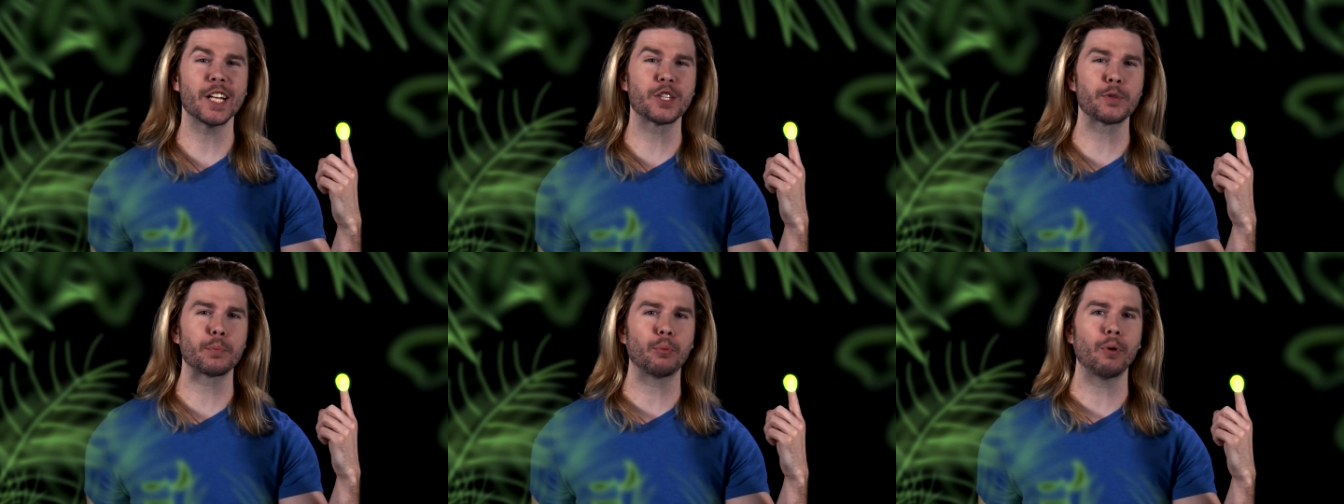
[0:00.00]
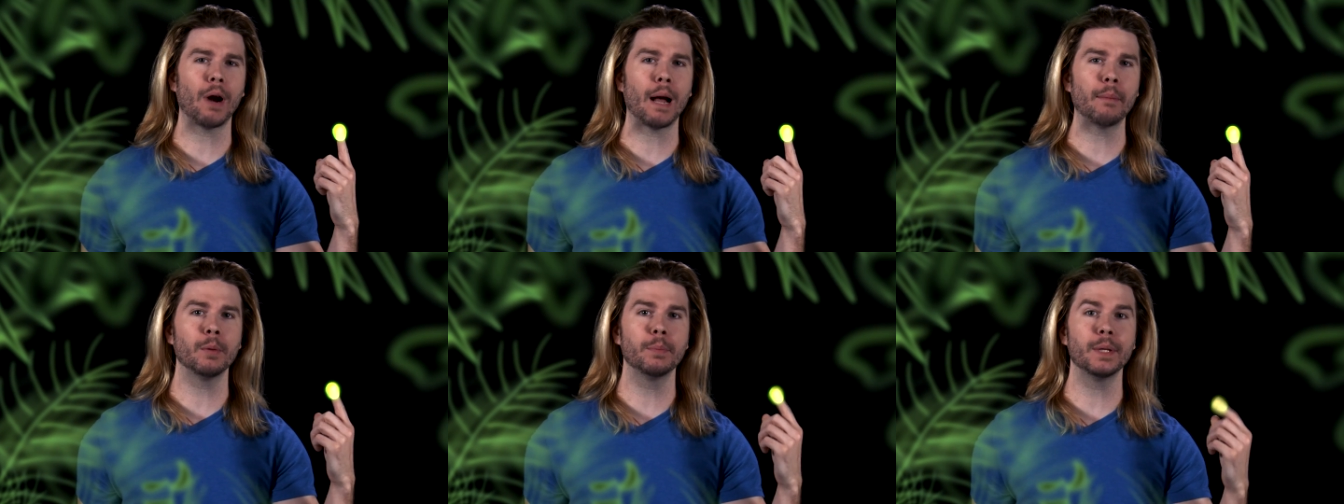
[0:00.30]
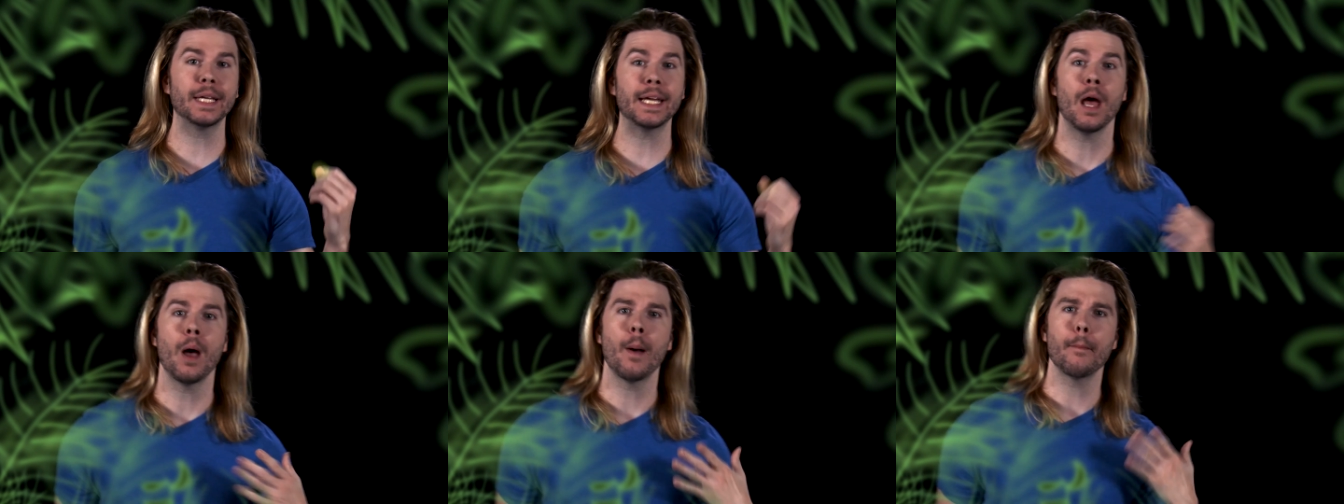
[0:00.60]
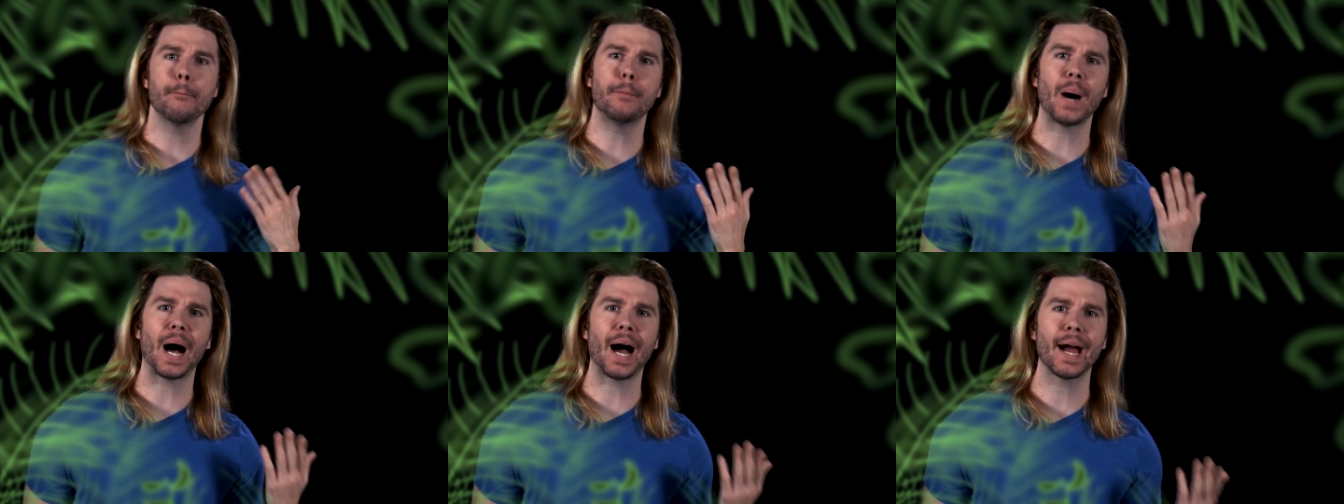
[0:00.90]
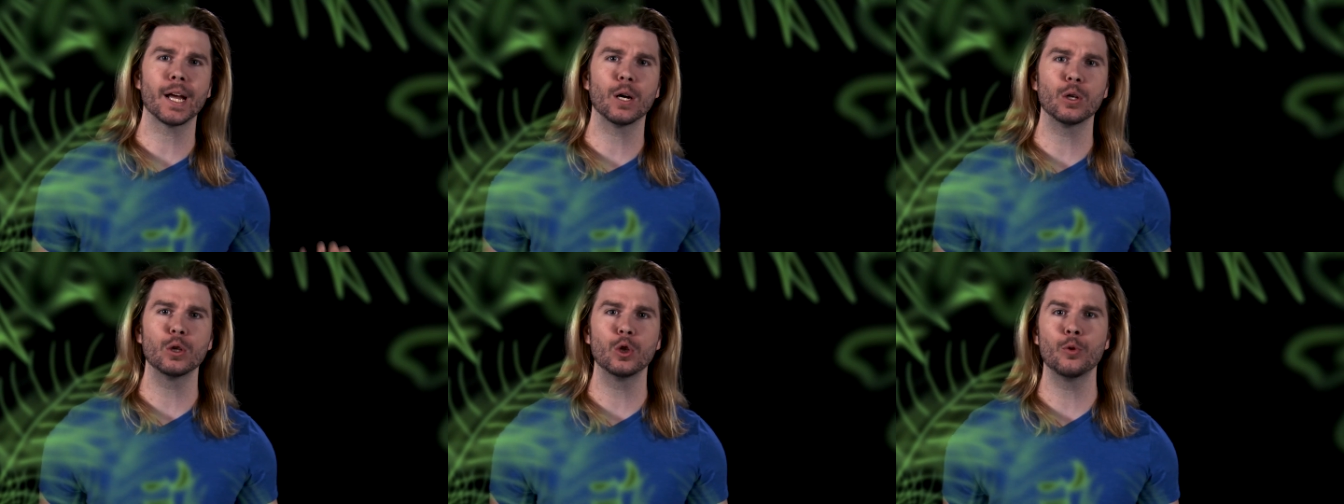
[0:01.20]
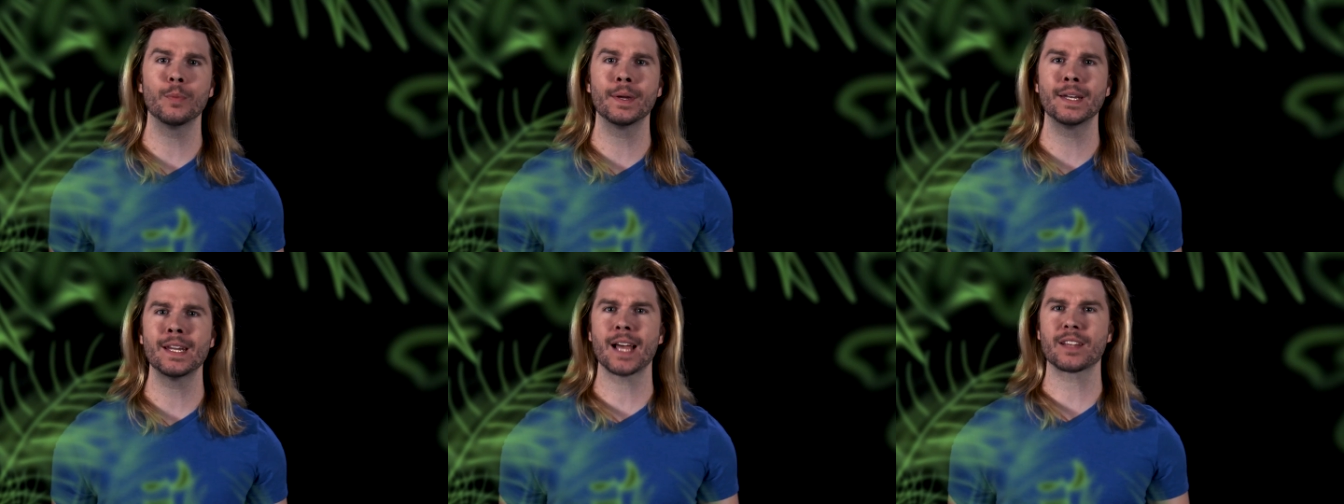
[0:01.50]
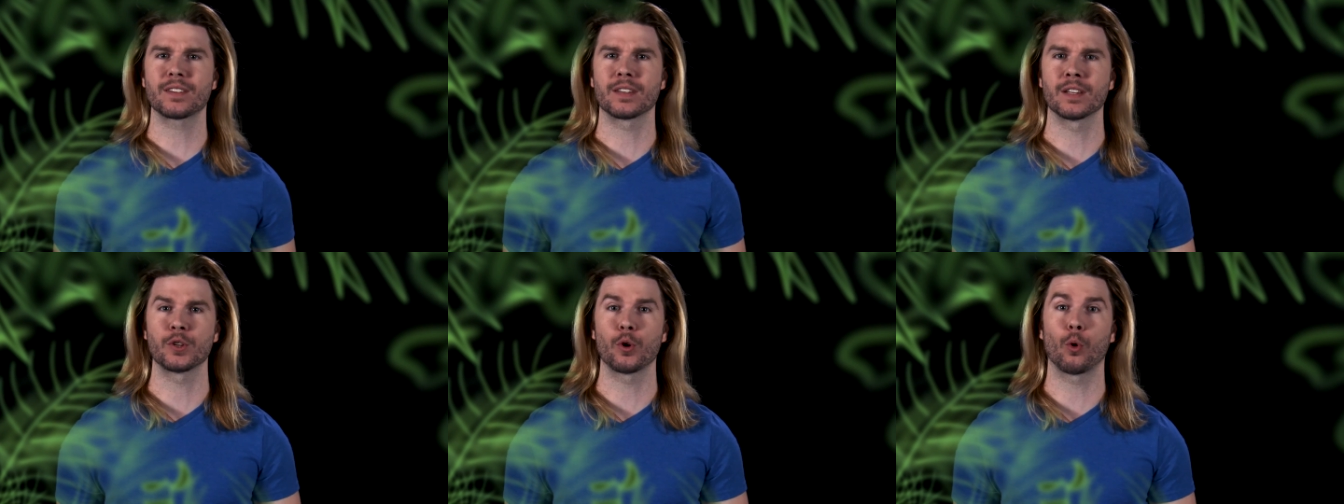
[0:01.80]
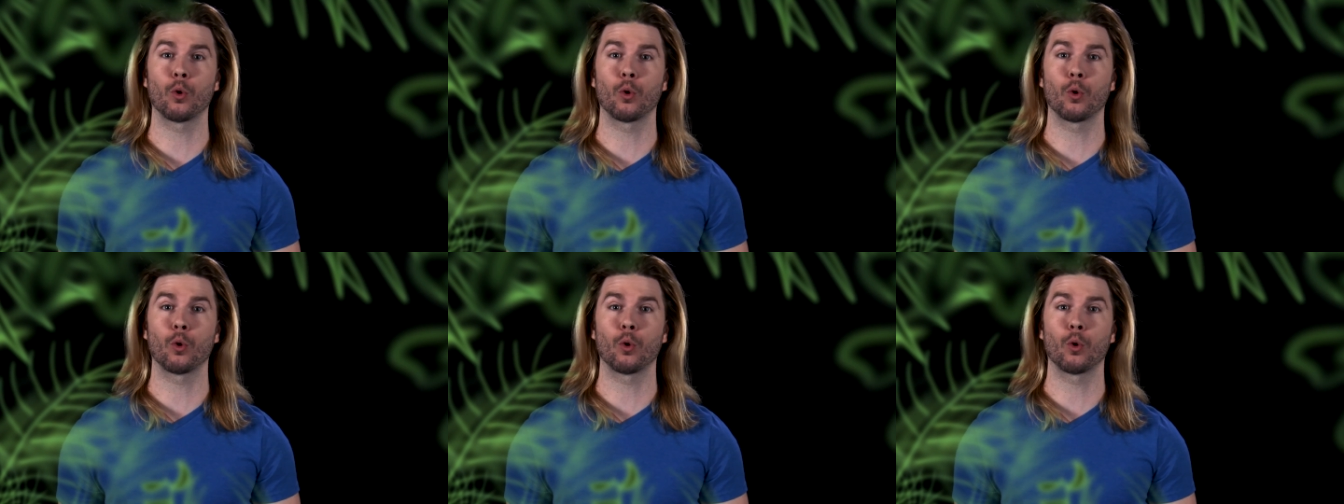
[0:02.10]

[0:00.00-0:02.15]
it's probably bioluminescent,